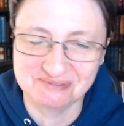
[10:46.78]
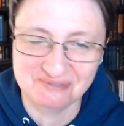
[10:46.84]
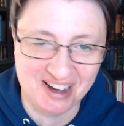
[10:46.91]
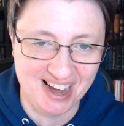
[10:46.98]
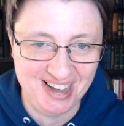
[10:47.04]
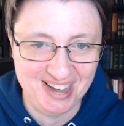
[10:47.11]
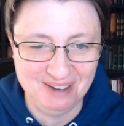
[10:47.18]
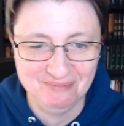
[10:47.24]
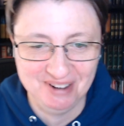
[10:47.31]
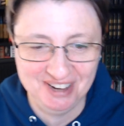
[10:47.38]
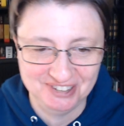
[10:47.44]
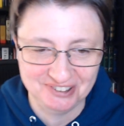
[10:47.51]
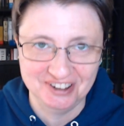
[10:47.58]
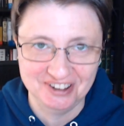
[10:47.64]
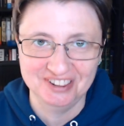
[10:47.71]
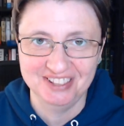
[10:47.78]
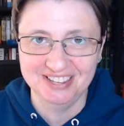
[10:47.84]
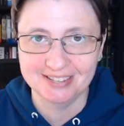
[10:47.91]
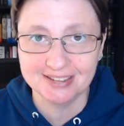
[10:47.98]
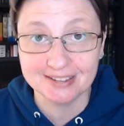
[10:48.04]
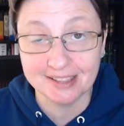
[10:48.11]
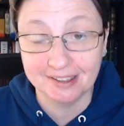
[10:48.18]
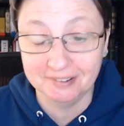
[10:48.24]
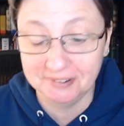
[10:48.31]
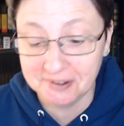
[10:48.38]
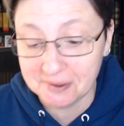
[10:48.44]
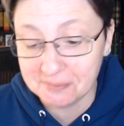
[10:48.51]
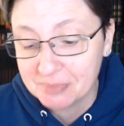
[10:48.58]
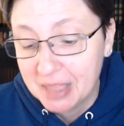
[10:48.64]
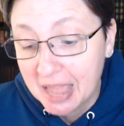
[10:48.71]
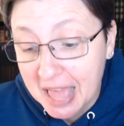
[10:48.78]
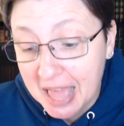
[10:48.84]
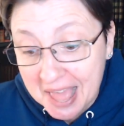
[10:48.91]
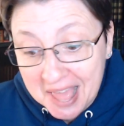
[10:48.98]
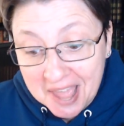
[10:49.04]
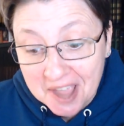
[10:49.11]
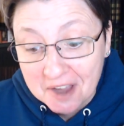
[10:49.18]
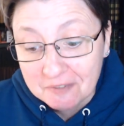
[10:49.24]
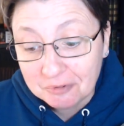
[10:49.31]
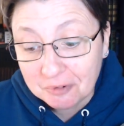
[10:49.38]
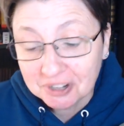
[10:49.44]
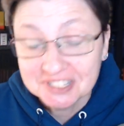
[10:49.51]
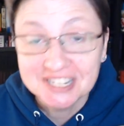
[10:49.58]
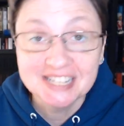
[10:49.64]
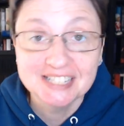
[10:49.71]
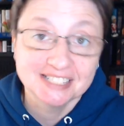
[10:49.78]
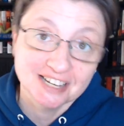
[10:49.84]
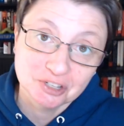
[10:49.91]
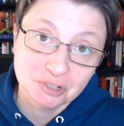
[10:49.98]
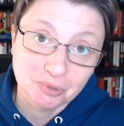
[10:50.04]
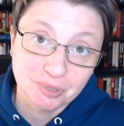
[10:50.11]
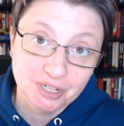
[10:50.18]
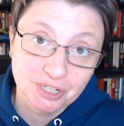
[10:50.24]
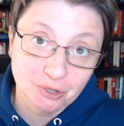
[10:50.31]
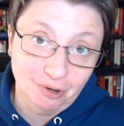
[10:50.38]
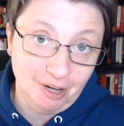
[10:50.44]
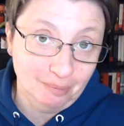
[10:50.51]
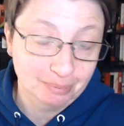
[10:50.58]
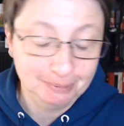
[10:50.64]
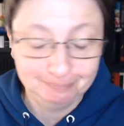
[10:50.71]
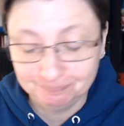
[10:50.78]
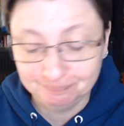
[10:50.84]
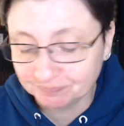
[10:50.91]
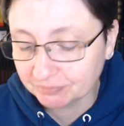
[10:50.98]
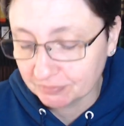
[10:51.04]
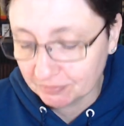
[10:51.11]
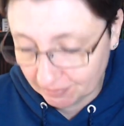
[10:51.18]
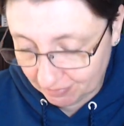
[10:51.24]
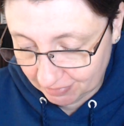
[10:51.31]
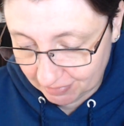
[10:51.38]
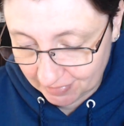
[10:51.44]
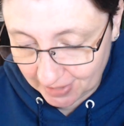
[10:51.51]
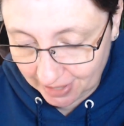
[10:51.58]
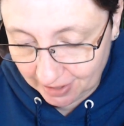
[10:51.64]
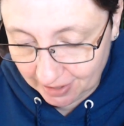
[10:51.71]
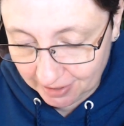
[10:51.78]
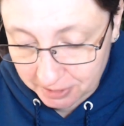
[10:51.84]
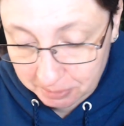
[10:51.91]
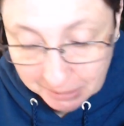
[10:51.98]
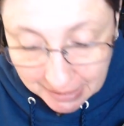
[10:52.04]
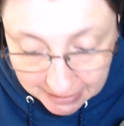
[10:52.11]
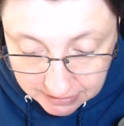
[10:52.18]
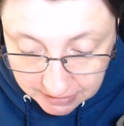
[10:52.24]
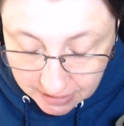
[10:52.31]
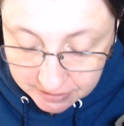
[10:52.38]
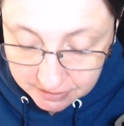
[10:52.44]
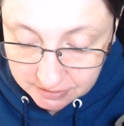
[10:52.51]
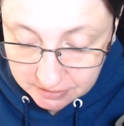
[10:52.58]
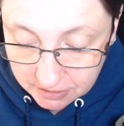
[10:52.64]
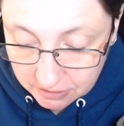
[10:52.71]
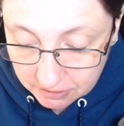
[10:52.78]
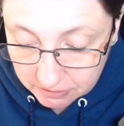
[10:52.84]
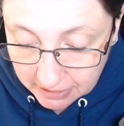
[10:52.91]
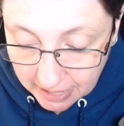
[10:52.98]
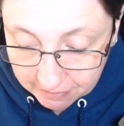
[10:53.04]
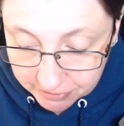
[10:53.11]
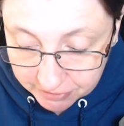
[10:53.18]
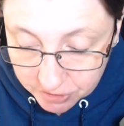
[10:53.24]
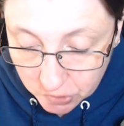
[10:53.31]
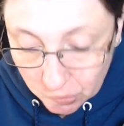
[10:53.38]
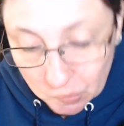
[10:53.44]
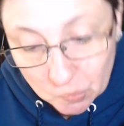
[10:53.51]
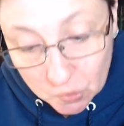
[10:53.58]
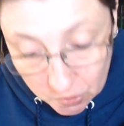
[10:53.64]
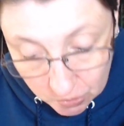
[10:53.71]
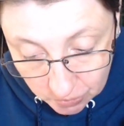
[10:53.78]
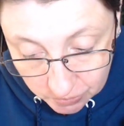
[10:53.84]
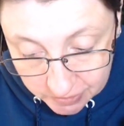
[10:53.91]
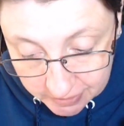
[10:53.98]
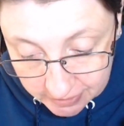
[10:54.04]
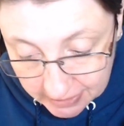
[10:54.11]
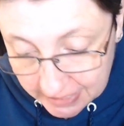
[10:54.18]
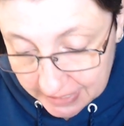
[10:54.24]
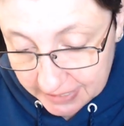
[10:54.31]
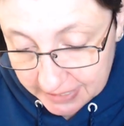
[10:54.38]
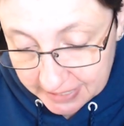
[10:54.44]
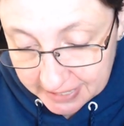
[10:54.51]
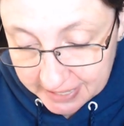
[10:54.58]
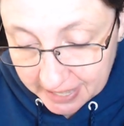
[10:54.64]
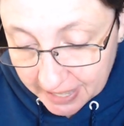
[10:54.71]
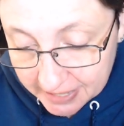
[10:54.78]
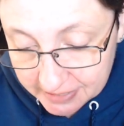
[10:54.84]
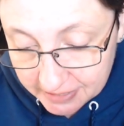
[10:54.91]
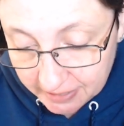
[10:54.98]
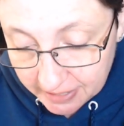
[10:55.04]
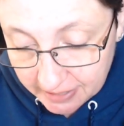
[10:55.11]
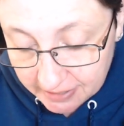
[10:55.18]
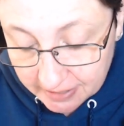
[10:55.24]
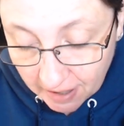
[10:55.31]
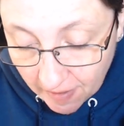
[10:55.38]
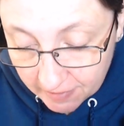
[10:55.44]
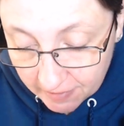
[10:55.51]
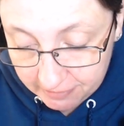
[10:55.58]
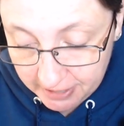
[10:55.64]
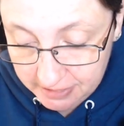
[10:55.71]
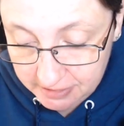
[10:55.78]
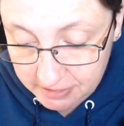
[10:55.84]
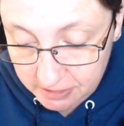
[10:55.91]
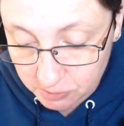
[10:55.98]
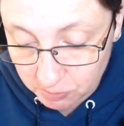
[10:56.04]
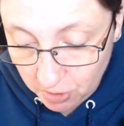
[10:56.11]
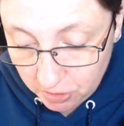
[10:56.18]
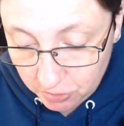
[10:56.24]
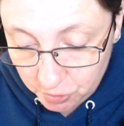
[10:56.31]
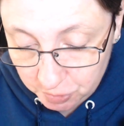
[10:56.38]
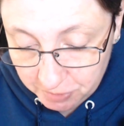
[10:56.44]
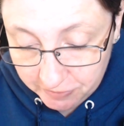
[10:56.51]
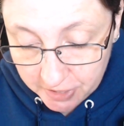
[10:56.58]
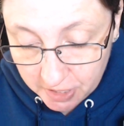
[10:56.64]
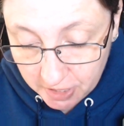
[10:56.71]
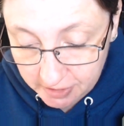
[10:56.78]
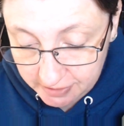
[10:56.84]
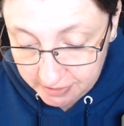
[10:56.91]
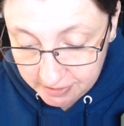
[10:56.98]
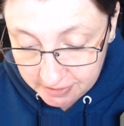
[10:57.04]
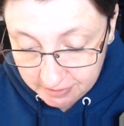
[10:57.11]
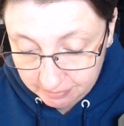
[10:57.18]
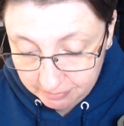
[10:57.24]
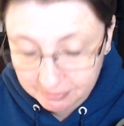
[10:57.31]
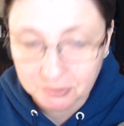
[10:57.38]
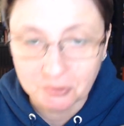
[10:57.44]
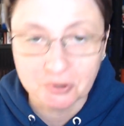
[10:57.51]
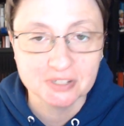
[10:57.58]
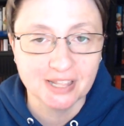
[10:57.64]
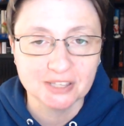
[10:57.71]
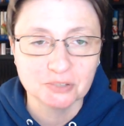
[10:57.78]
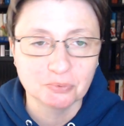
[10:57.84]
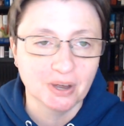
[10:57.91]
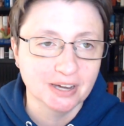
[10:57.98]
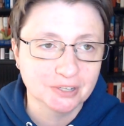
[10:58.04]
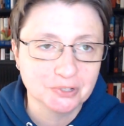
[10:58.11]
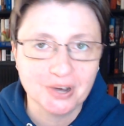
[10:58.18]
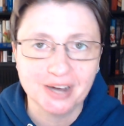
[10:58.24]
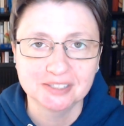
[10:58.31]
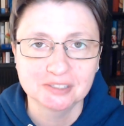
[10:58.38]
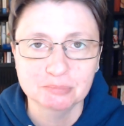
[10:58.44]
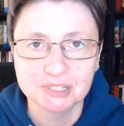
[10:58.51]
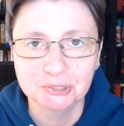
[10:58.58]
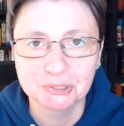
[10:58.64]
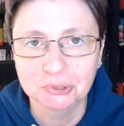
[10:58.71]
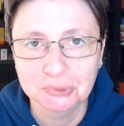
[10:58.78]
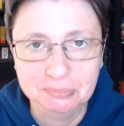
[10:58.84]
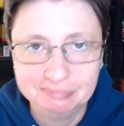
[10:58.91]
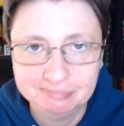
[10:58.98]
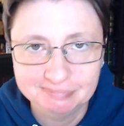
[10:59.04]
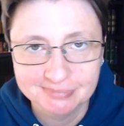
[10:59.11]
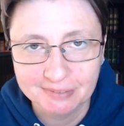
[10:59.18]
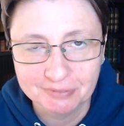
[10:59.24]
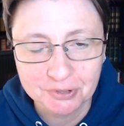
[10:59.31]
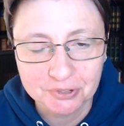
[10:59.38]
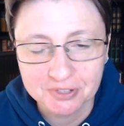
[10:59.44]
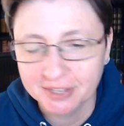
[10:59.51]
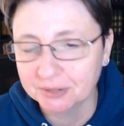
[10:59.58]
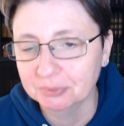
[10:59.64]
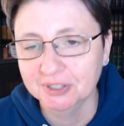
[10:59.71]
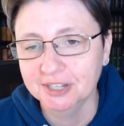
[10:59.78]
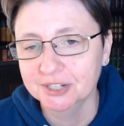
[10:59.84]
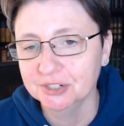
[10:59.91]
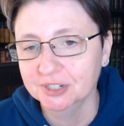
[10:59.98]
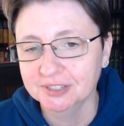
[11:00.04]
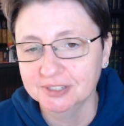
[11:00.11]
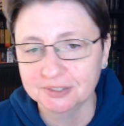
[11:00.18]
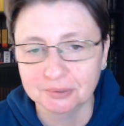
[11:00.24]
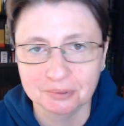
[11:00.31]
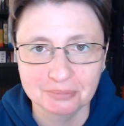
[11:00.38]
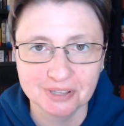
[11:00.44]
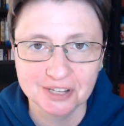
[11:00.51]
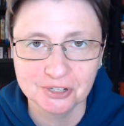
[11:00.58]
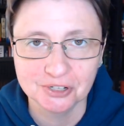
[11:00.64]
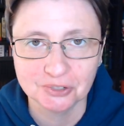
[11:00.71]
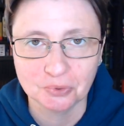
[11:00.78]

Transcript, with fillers: Why am I drawn to these things? I don't know. 14th century Europe. Uh, the Black Death has killed half the known world, and in an isolated convent, a small group of nuns. Of course, that's why it attracted me too. If there's like religious or religious